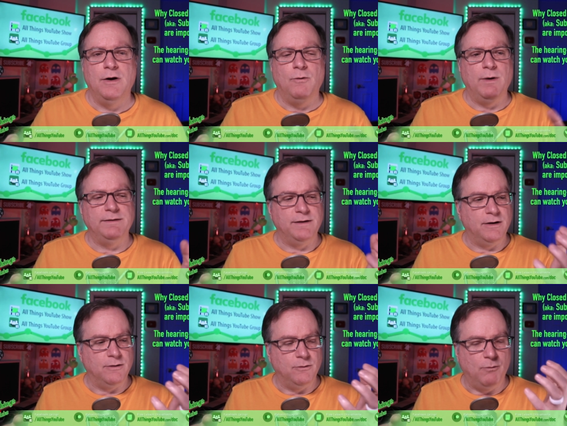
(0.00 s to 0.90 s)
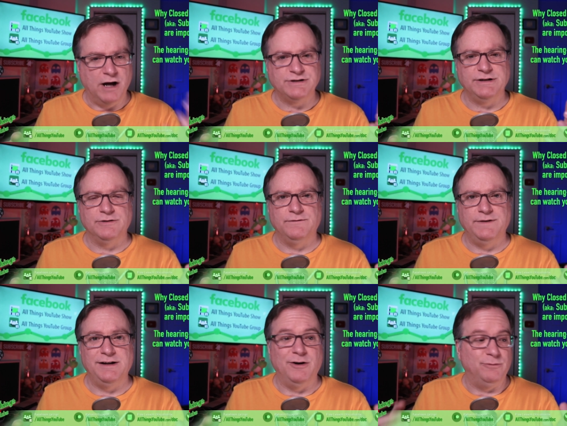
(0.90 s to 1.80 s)
when they're watching your
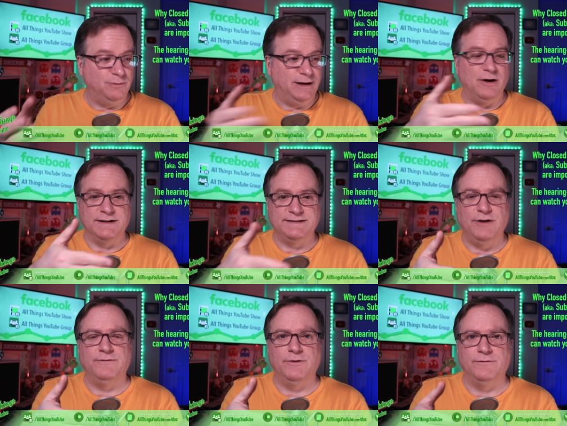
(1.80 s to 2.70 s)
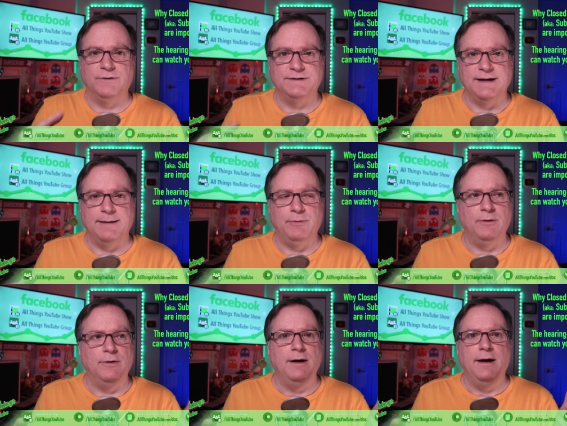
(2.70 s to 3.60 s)
video, like on a cell phone, for
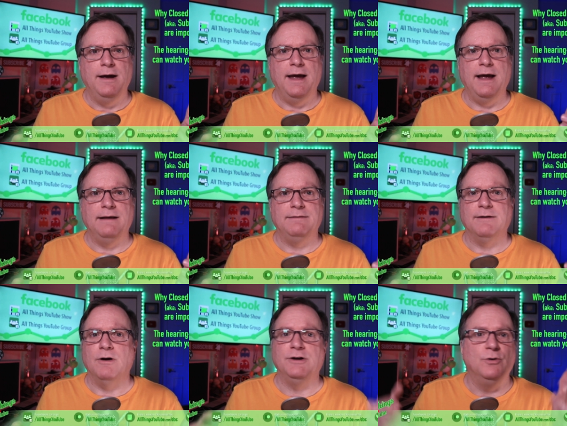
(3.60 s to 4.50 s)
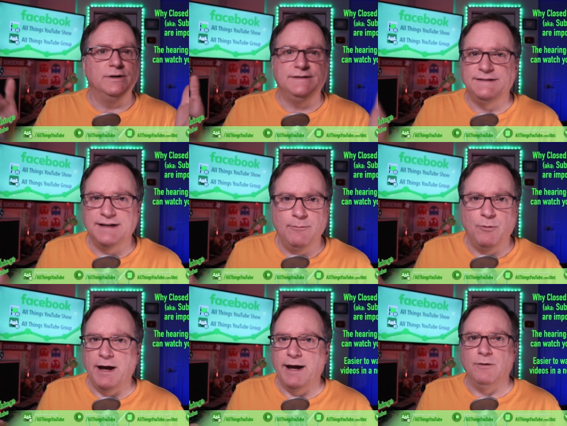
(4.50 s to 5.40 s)
example, and they're on a noisy
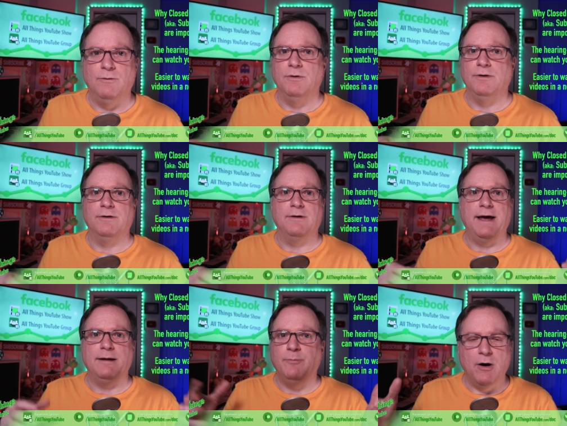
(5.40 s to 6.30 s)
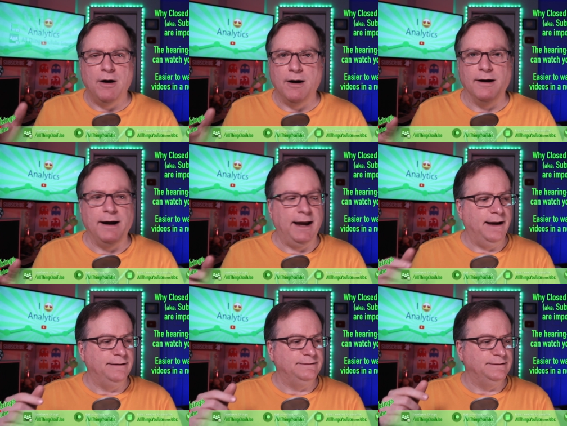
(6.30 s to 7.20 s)
subway or they're at a bar
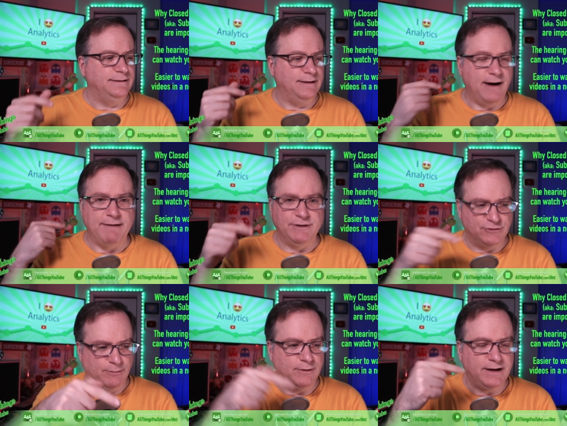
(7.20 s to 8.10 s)
and they're having trouble